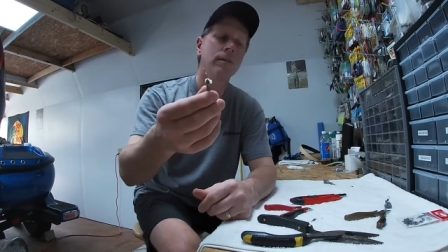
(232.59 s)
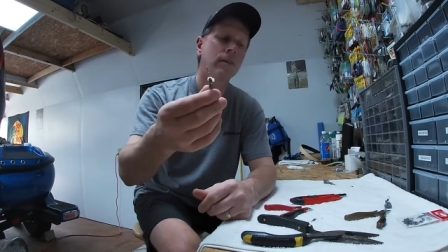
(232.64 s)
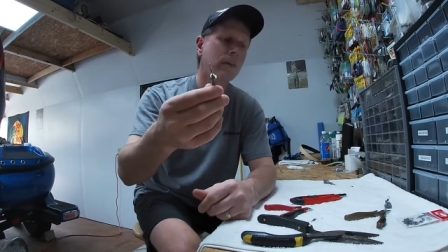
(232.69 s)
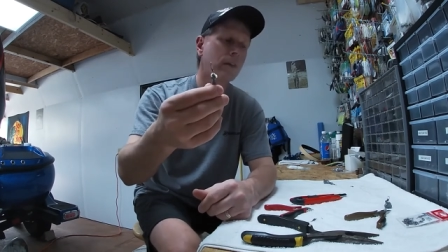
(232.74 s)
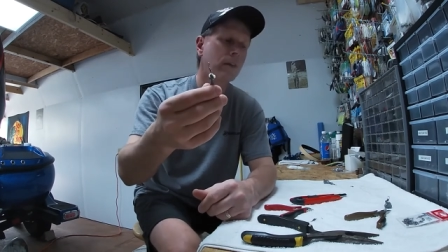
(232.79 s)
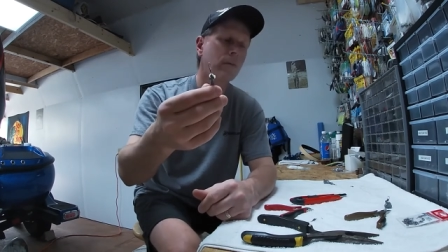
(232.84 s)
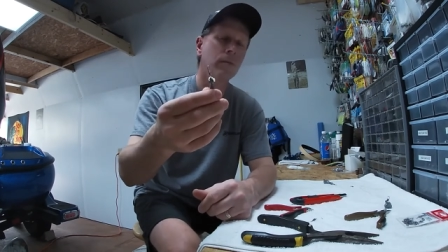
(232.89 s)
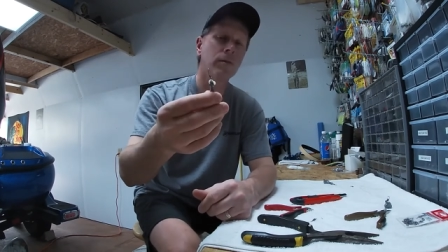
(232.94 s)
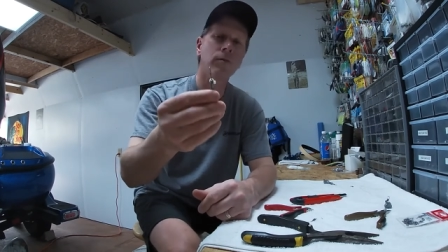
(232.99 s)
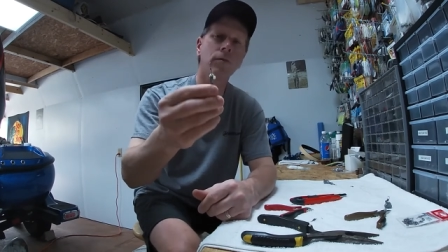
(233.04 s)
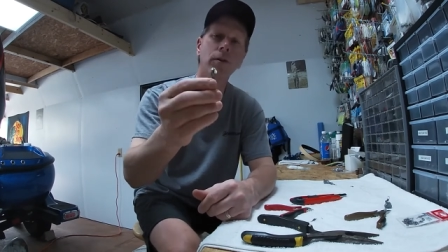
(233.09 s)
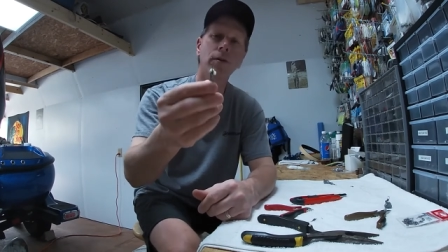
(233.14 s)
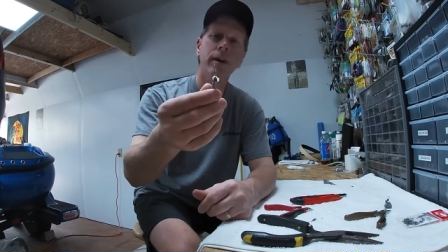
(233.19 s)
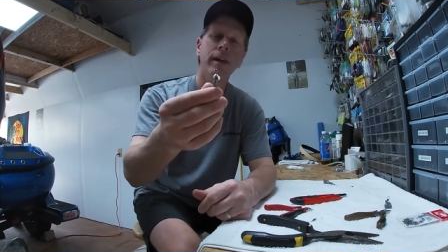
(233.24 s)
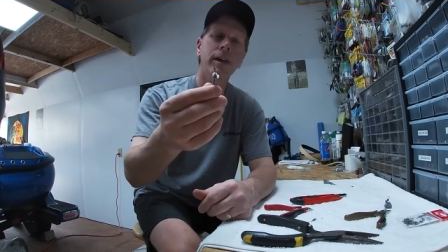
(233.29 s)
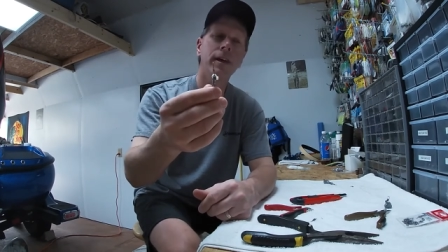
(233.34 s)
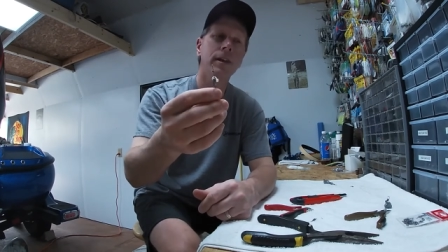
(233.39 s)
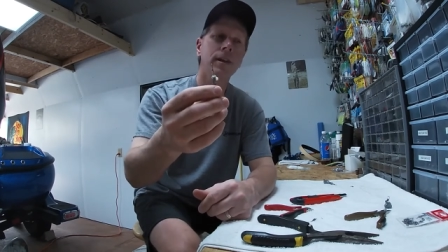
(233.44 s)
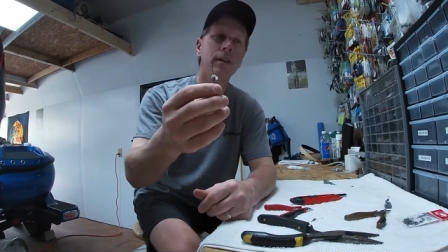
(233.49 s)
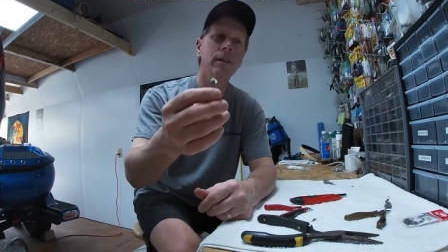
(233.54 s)
They come in real
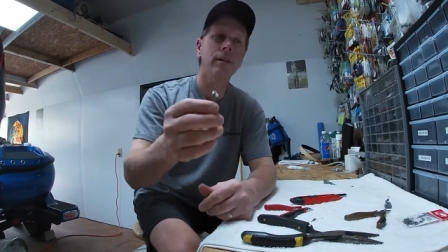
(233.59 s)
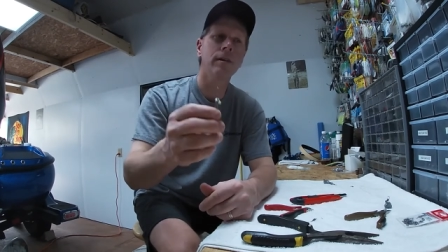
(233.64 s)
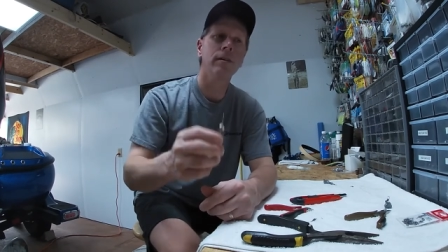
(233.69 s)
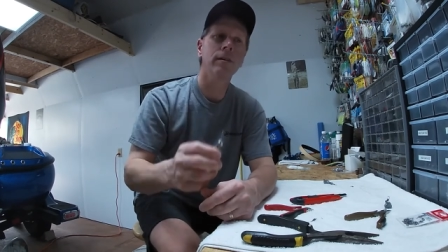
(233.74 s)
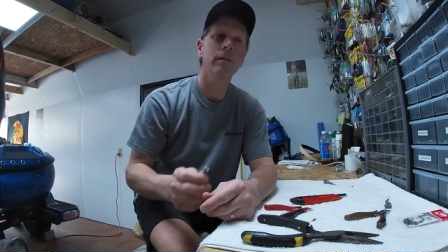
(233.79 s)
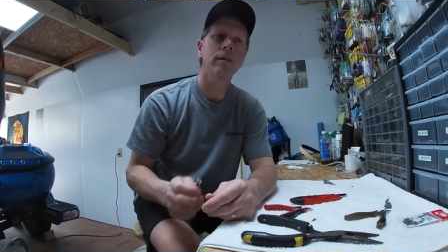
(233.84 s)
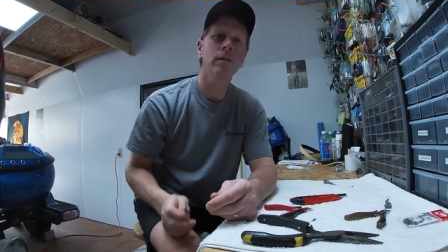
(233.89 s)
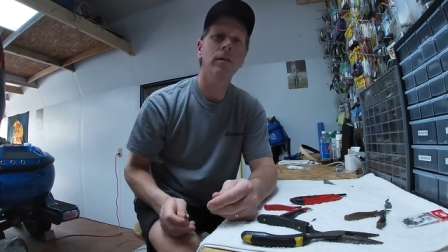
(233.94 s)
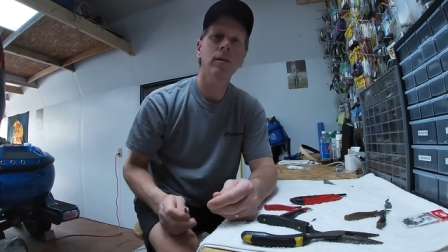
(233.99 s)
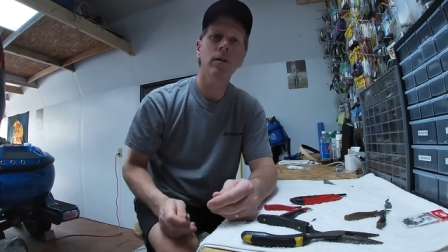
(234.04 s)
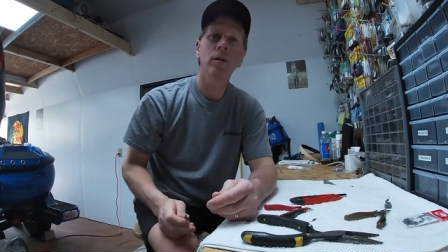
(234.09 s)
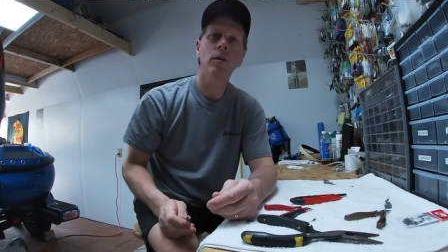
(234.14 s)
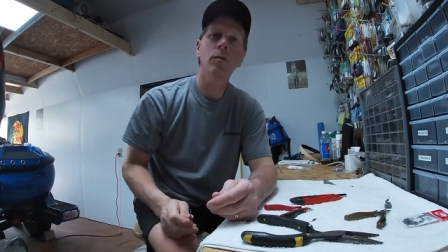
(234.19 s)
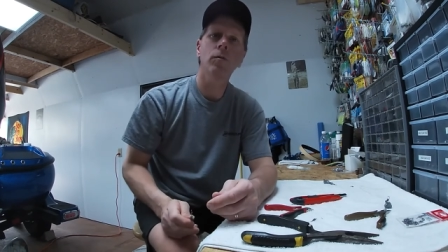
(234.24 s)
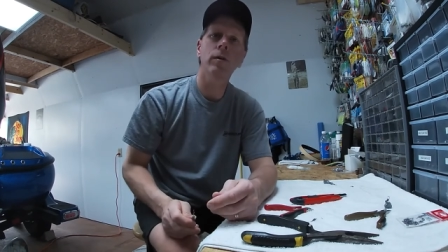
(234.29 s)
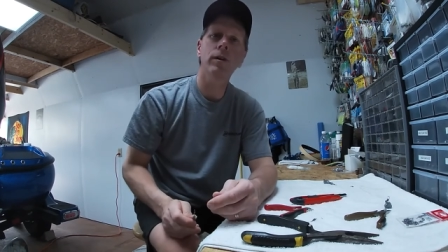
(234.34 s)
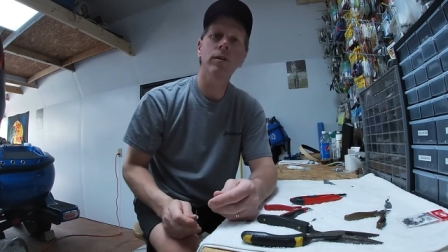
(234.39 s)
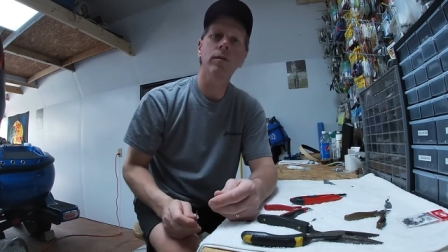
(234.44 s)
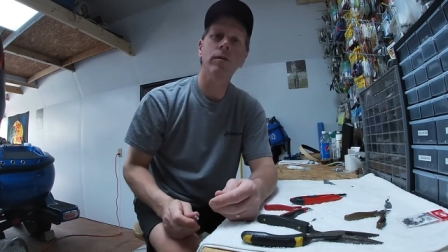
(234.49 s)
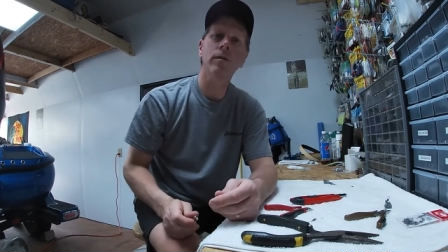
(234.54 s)
handy
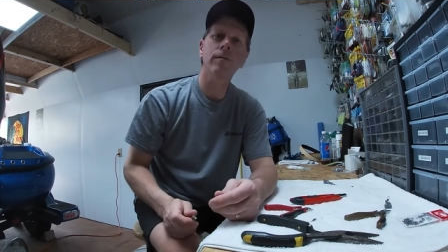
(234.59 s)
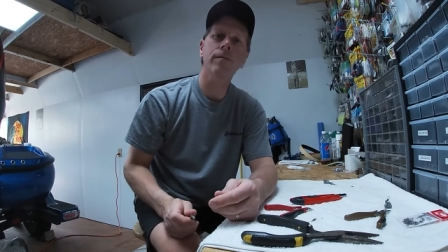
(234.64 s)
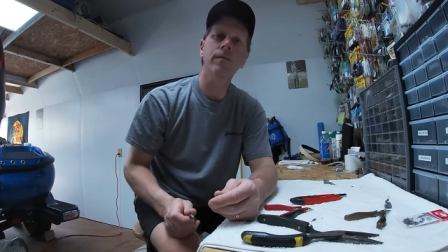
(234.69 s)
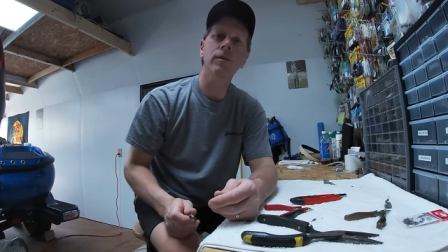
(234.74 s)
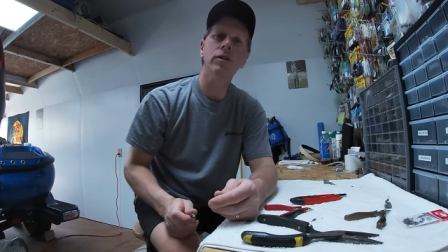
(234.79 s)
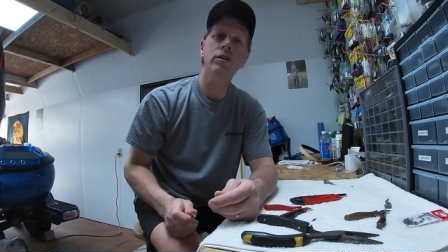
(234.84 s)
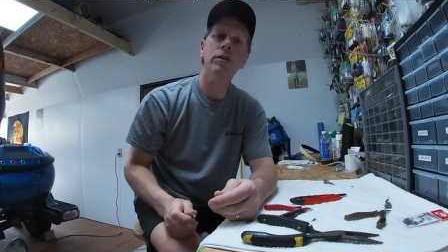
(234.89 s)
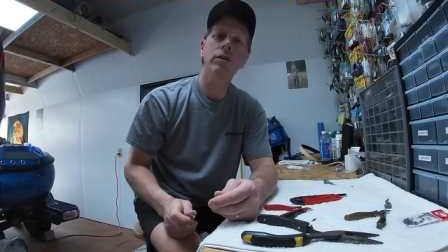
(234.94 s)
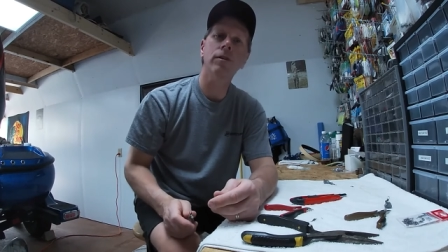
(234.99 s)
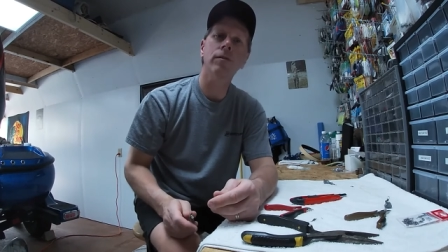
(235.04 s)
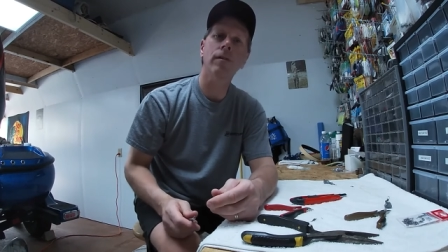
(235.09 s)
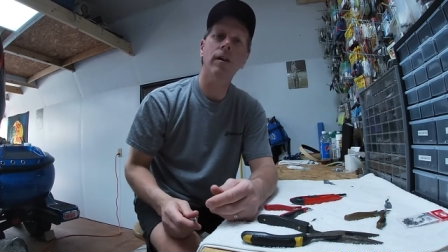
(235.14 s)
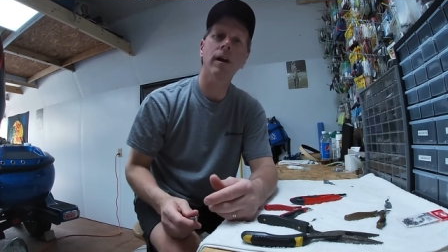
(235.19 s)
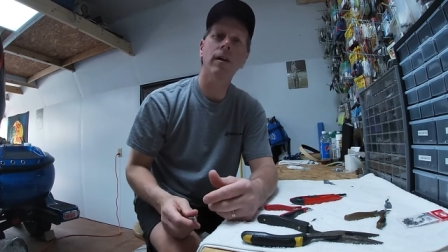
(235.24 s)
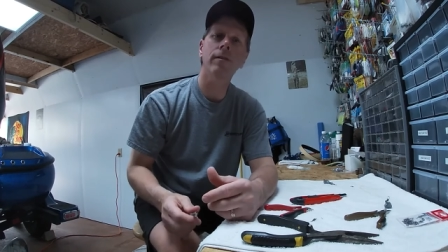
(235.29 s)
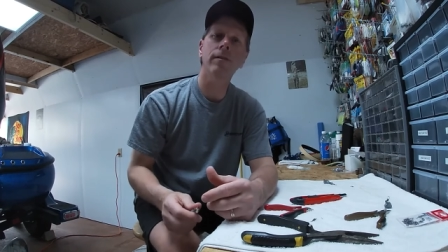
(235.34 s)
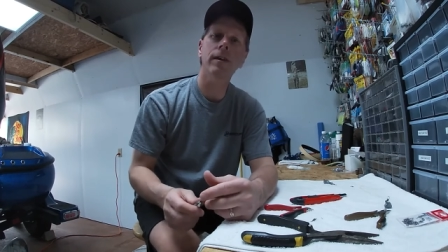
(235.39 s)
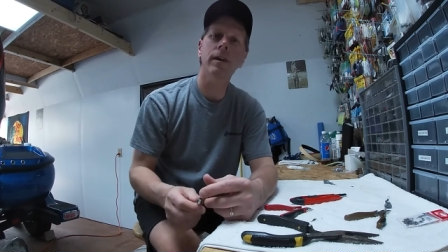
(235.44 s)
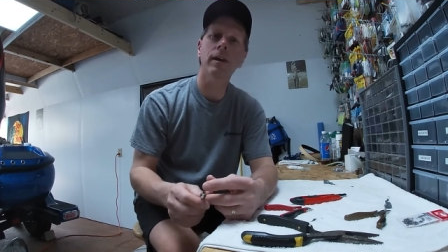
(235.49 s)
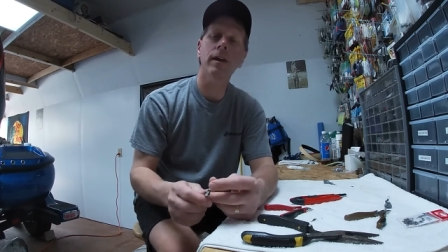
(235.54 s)
when you're fishing
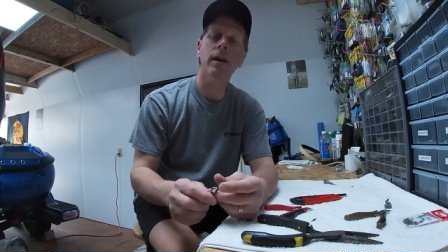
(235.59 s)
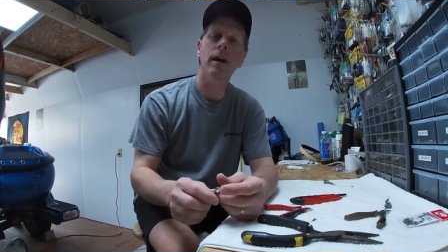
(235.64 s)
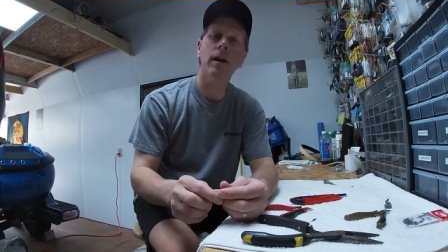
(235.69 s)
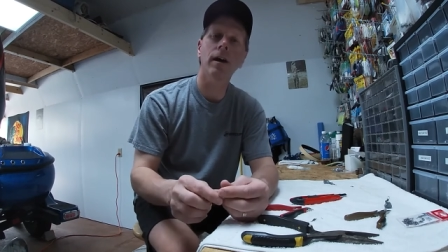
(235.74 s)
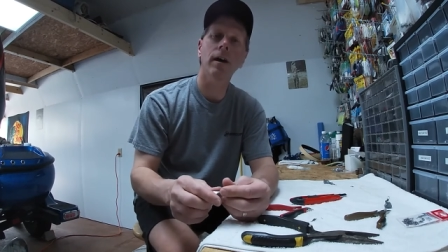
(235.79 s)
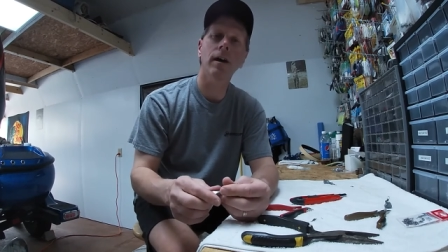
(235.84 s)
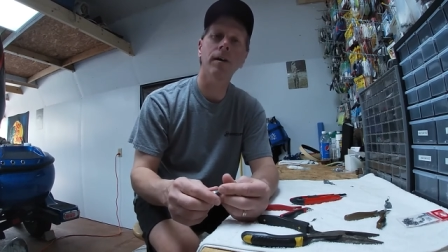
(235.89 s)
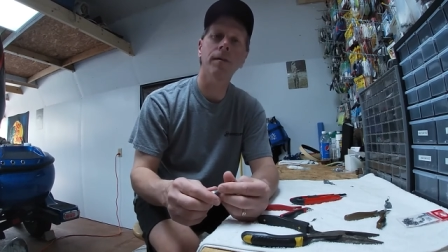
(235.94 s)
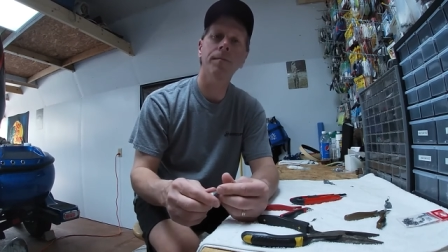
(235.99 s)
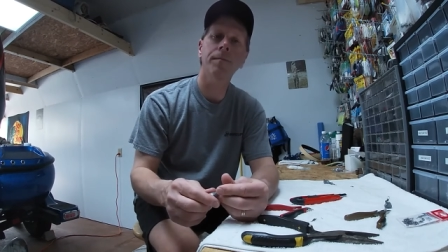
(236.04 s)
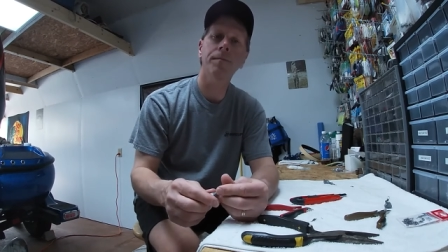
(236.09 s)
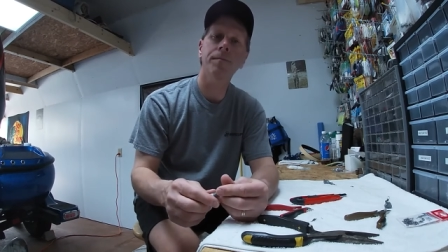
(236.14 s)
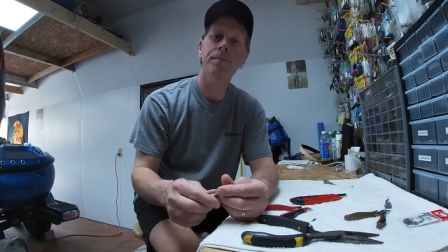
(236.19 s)
around the